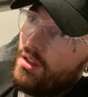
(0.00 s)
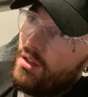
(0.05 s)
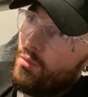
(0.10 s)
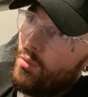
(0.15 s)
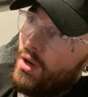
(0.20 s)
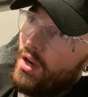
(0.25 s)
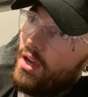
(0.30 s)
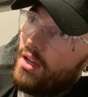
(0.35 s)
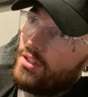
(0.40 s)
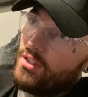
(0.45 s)

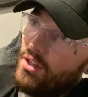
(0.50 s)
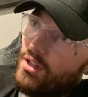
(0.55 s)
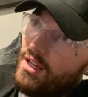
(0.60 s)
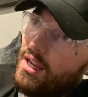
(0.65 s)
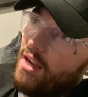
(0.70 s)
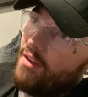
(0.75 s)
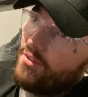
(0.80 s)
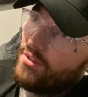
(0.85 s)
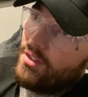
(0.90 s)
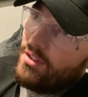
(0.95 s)
where I don't
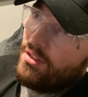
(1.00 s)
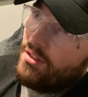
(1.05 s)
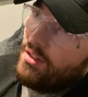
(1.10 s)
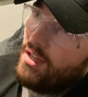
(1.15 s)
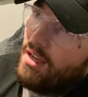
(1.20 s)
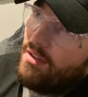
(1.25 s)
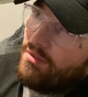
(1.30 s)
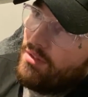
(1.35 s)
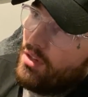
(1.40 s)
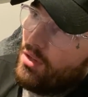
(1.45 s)
have to
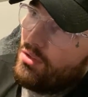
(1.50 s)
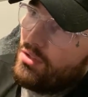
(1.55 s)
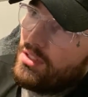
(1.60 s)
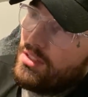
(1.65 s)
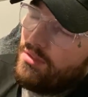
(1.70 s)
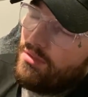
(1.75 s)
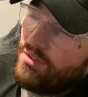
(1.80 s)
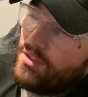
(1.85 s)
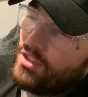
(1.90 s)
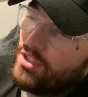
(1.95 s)
have loads of
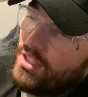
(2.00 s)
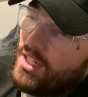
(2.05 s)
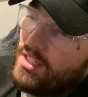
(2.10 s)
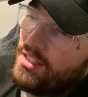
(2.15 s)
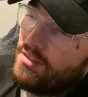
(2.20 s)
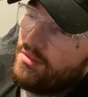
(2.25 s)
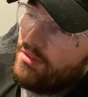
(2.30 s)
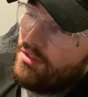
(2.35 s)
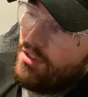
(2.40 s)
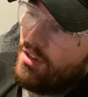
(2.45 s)
different
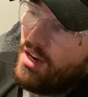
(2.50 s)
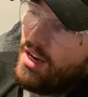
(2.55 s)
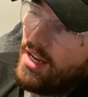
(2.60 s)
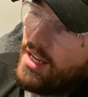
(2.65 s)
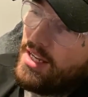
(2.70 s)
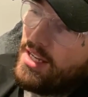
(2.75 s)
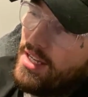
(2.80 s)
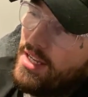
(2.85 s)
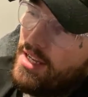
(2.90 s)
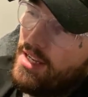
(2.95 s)
shades of
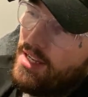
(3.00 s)
grey,